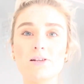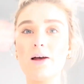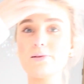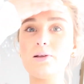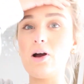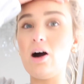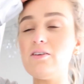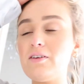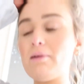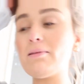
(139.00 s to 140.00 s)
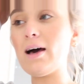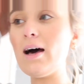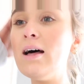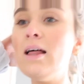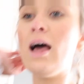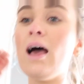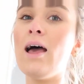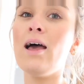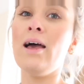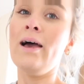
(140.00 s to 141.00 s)
it's absolutely awful out there.
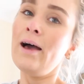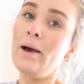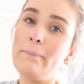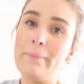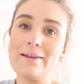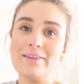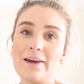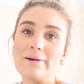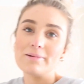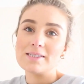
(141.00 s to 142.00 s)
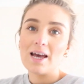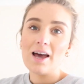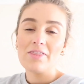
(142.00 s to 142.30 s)
Bad news,